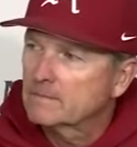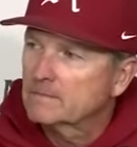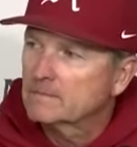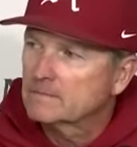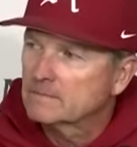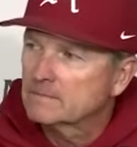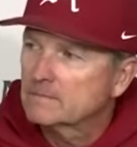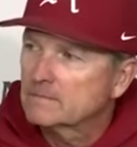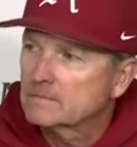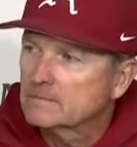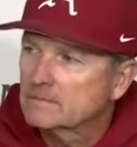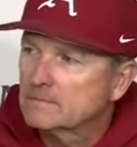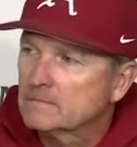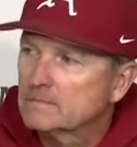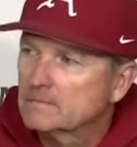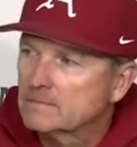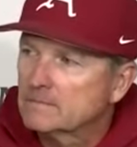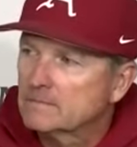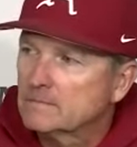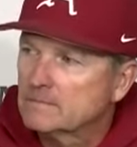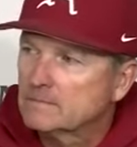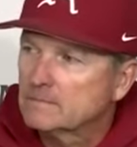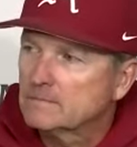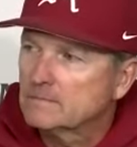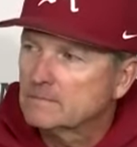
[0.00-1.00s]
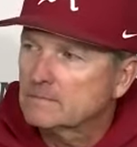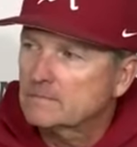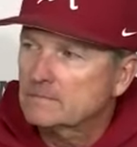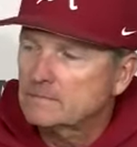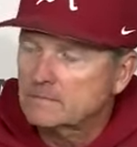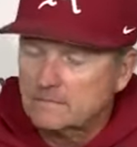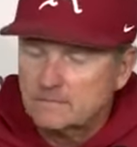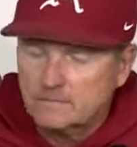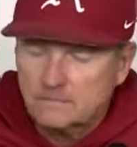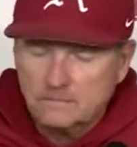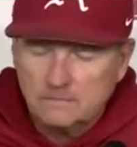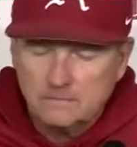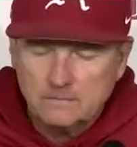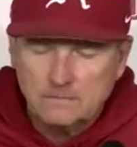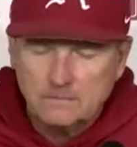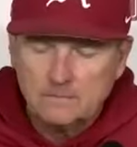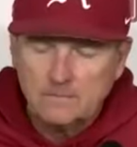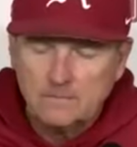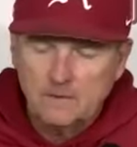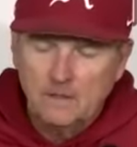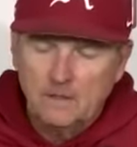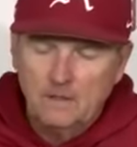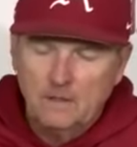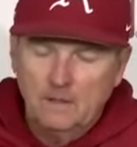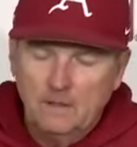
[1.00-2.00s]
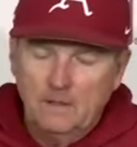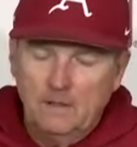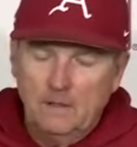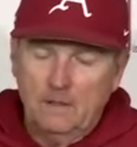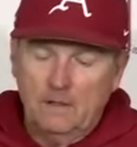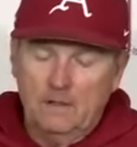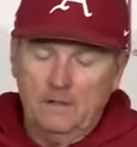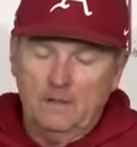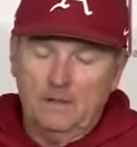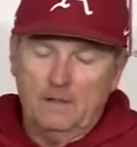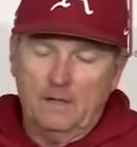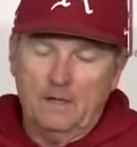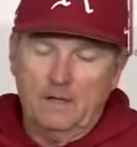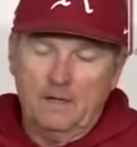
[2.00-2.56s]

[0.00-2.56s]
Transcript: I wonder if you could speak to how big those were.